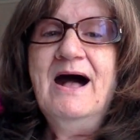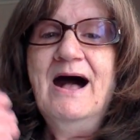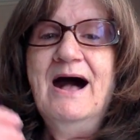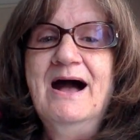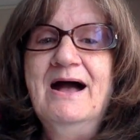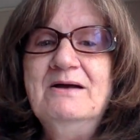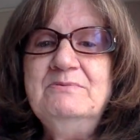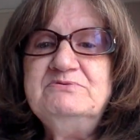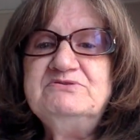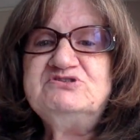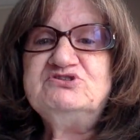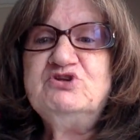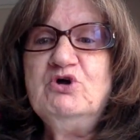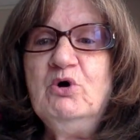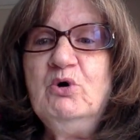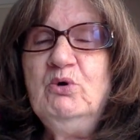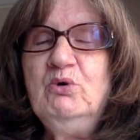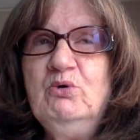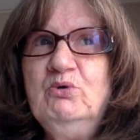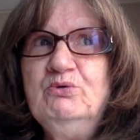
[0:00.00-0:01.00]
I was
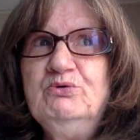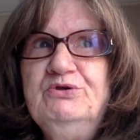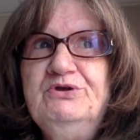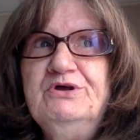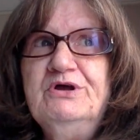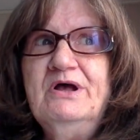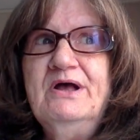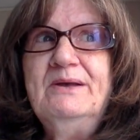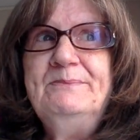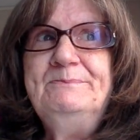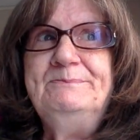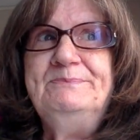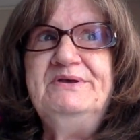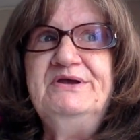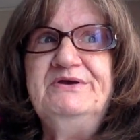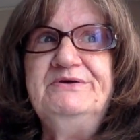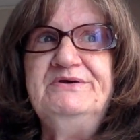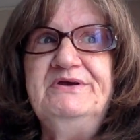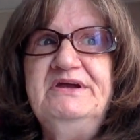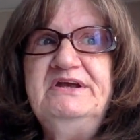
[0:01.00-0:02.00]
told a
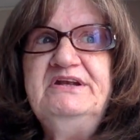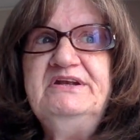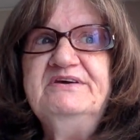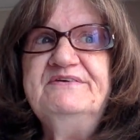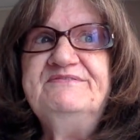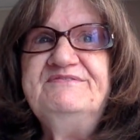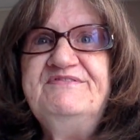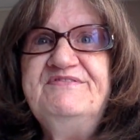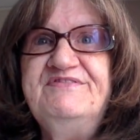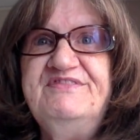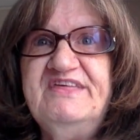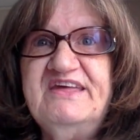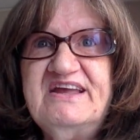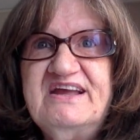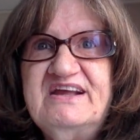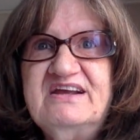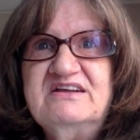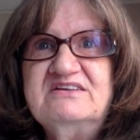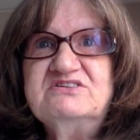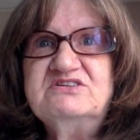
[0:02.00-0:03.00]
period of thick
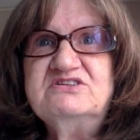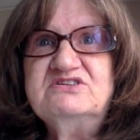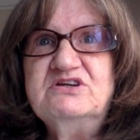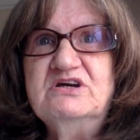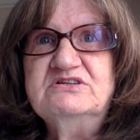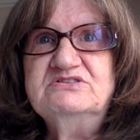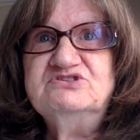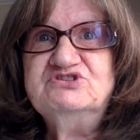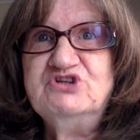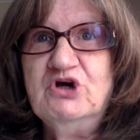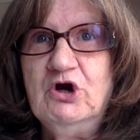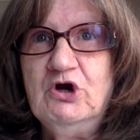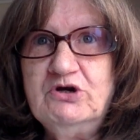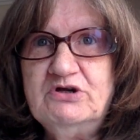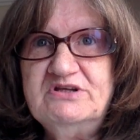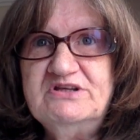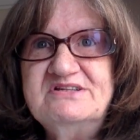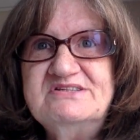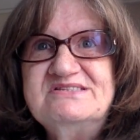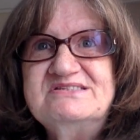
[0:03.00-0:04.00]

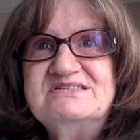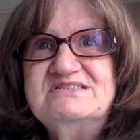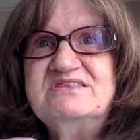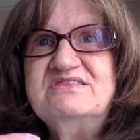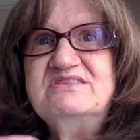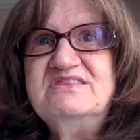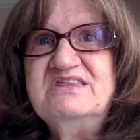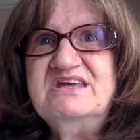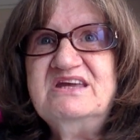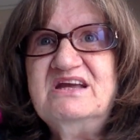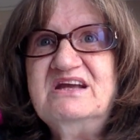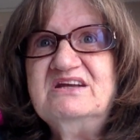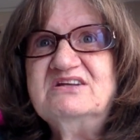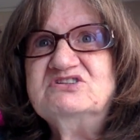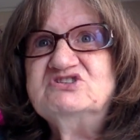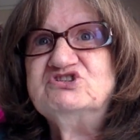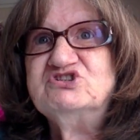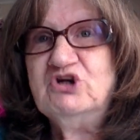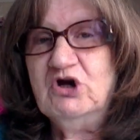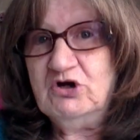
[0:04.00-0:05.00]
darkness, thick
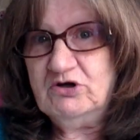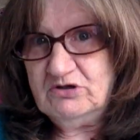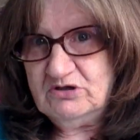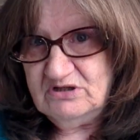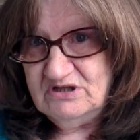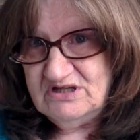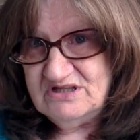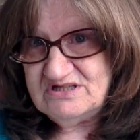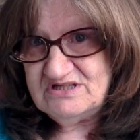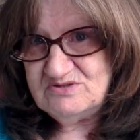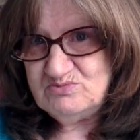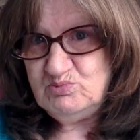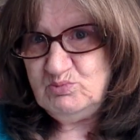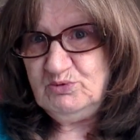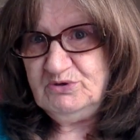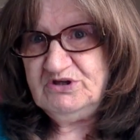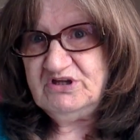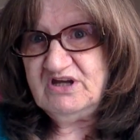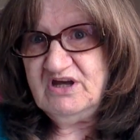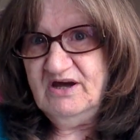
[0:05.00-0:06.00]
darkness
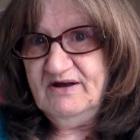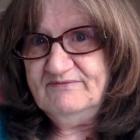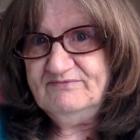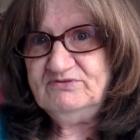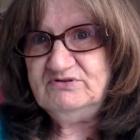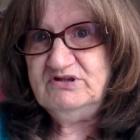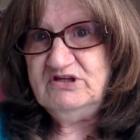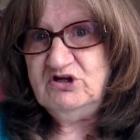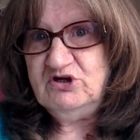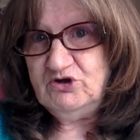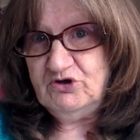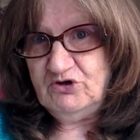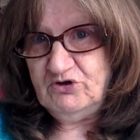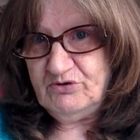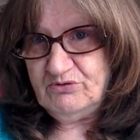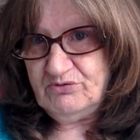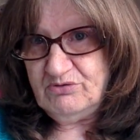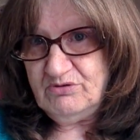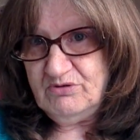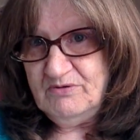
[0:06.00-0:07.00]
would cover the
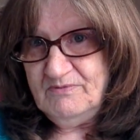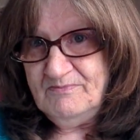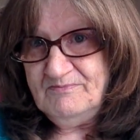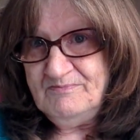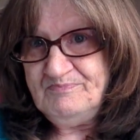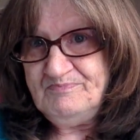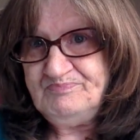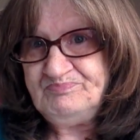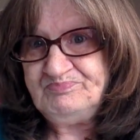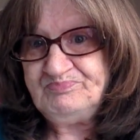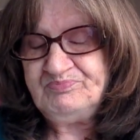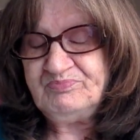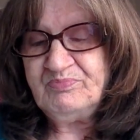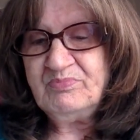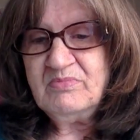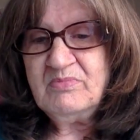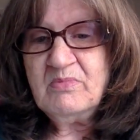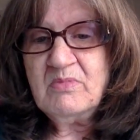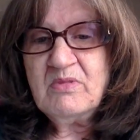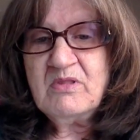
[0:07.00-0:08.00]
earth.
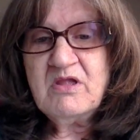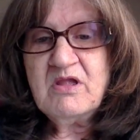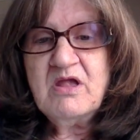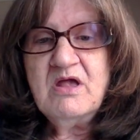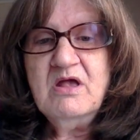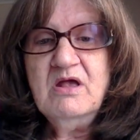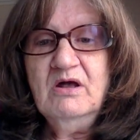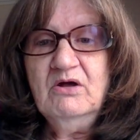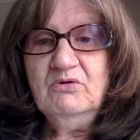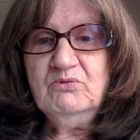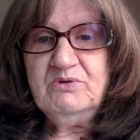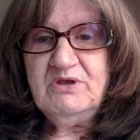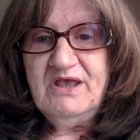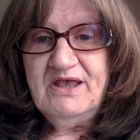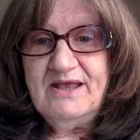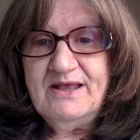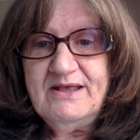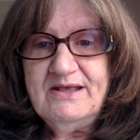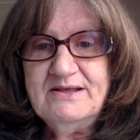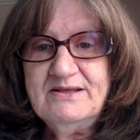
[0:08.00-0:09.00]

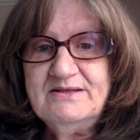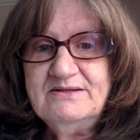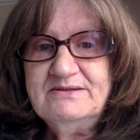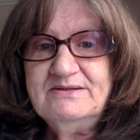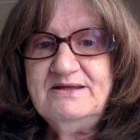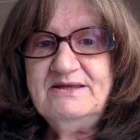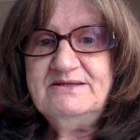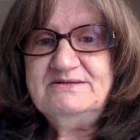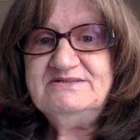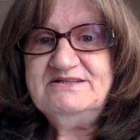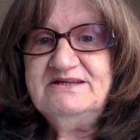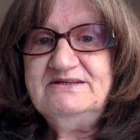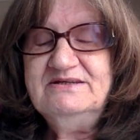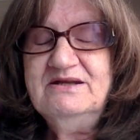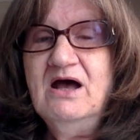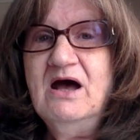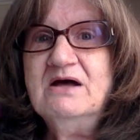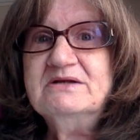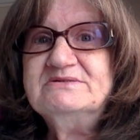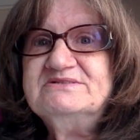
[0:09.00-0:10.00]
Okay, he did
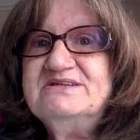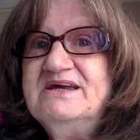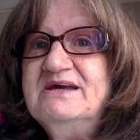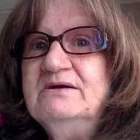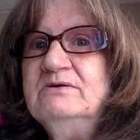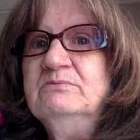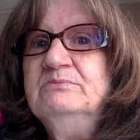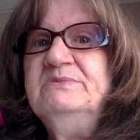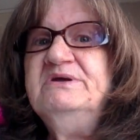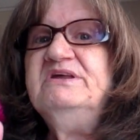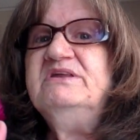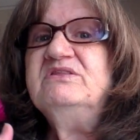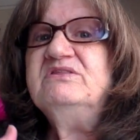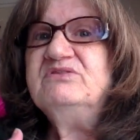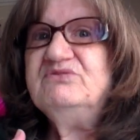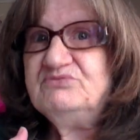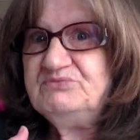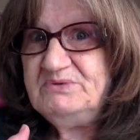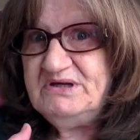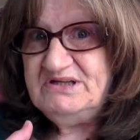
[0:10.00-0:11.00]
not tell me
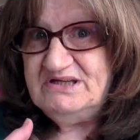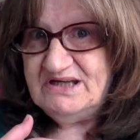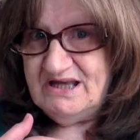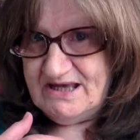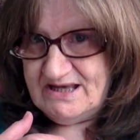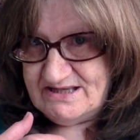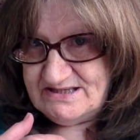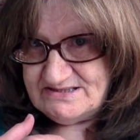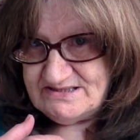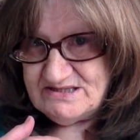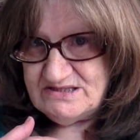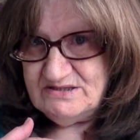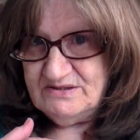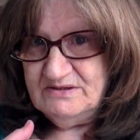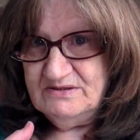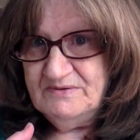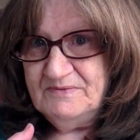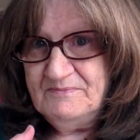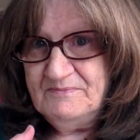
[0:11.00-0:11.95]
three days.